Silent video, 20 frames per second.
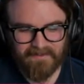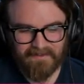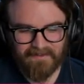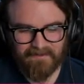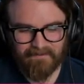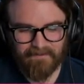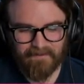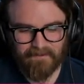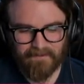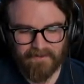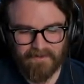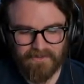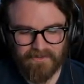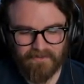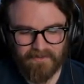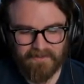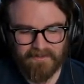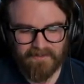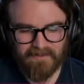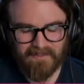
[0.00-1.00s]
if you're
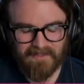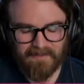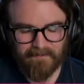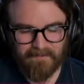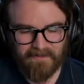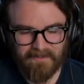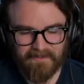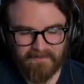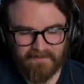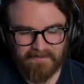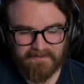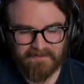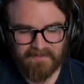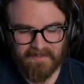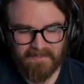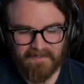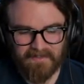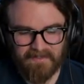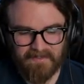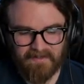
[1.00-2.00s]
enjoying a game like this,
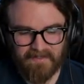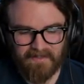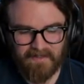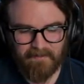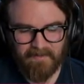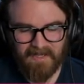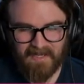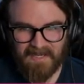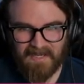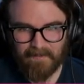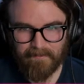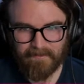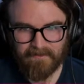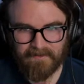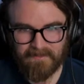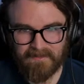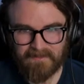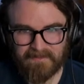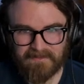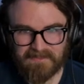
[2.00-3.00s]
I I'd
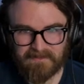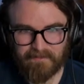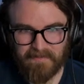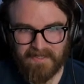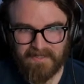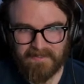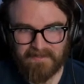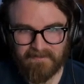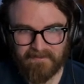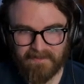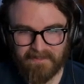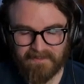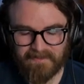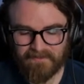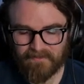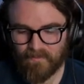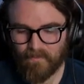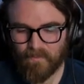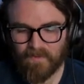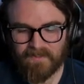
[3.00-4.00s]
happily spend
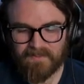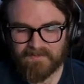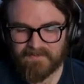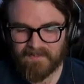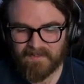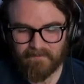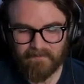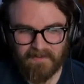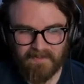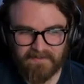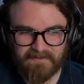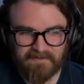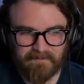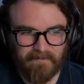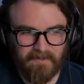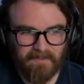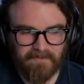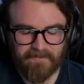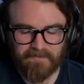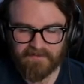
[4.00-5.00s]
like what ten bucks a
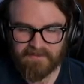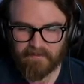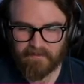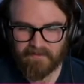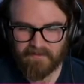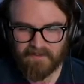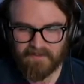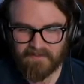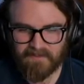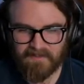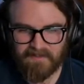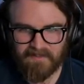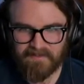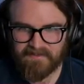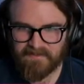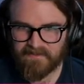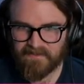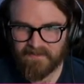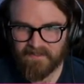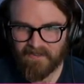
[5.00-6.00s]
month or something like that.
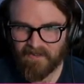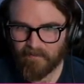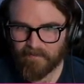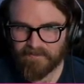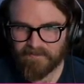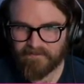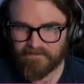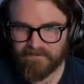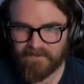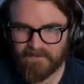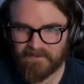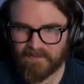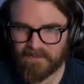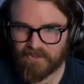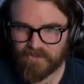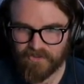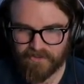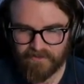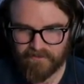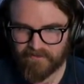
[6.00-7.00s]
Is it going to help defeat
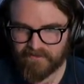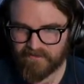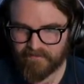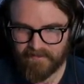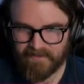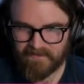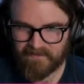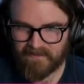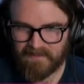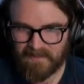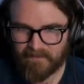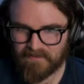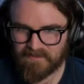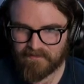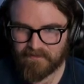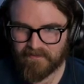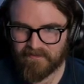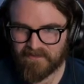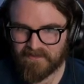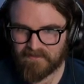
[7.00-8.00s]
like cheaters and make the game
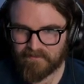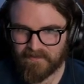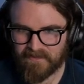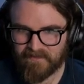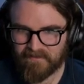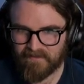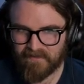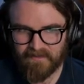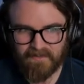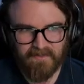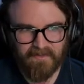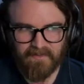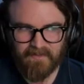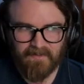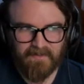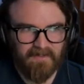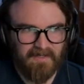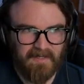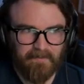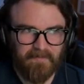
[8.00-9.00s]
experience better?
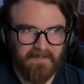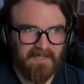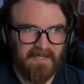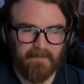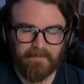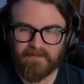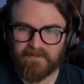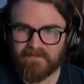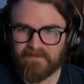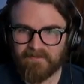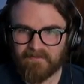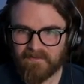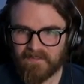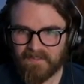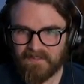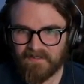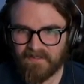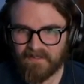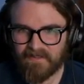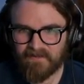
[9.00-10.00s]
I'd be happy to do
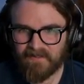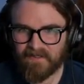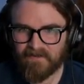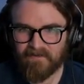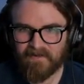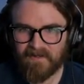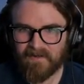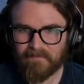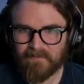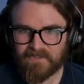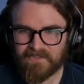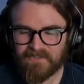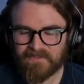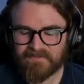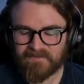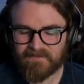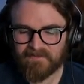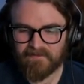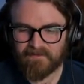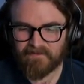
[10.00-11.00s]
that. I don't I don't know how much
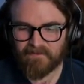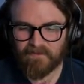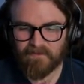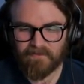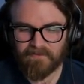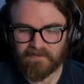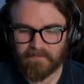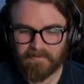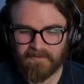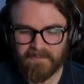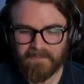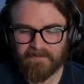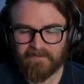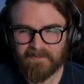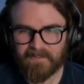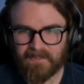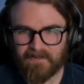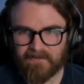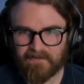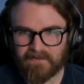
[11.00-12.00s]
that's going to hurt the player
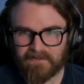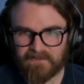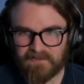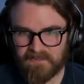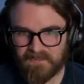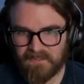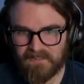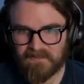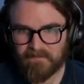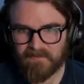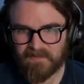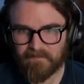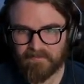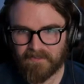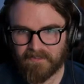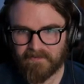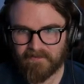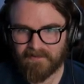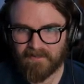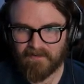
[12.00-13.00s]
count because you need a big
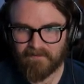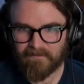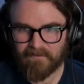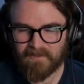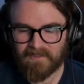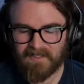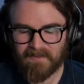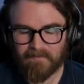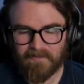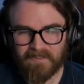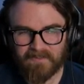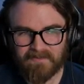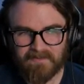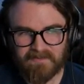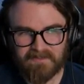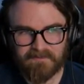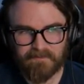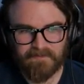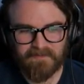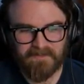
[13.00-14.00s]
player count for a game like
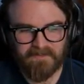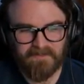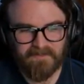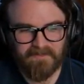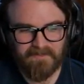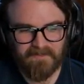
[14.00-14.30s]
this, but